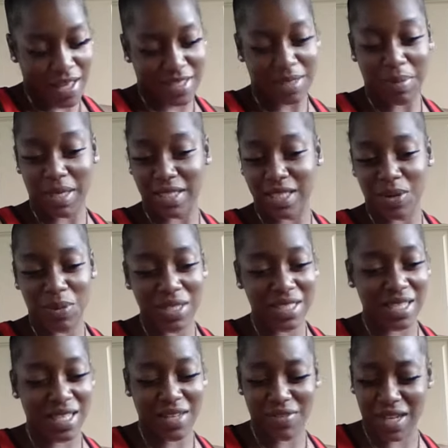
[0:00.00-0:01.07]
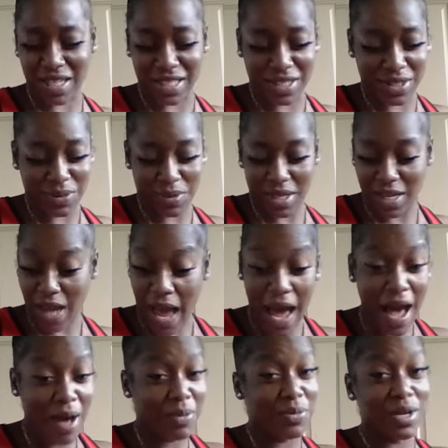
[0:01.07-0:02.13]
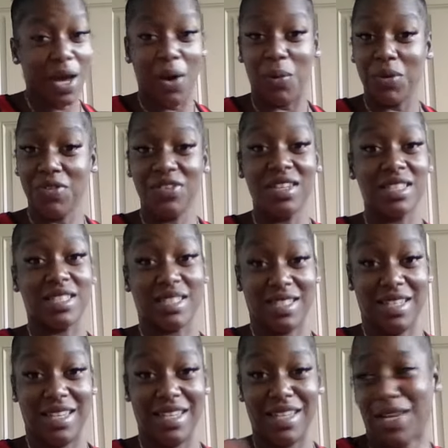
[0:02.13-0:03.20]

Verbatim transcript: Somebody said, what's love got to do with it? I don't know. We finna see.